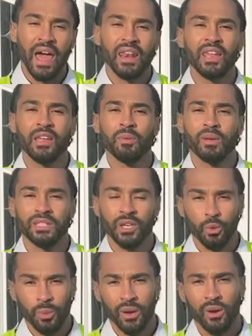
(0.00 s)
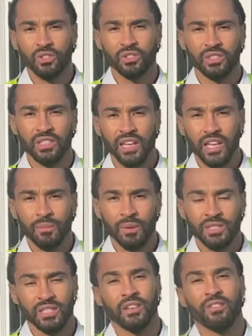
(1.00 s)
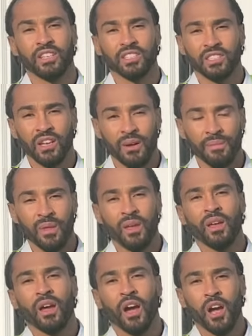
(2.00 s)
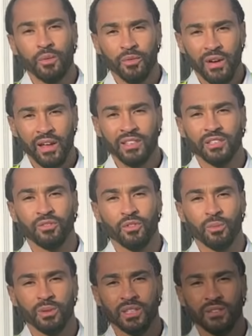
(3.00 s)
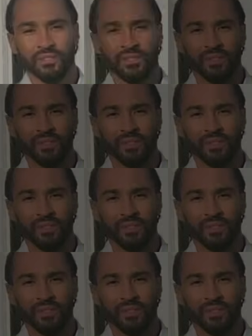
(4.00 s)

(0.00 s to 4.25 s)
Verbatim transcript: and the EPC will be lodged onto the EPC register. I hope you found this informative.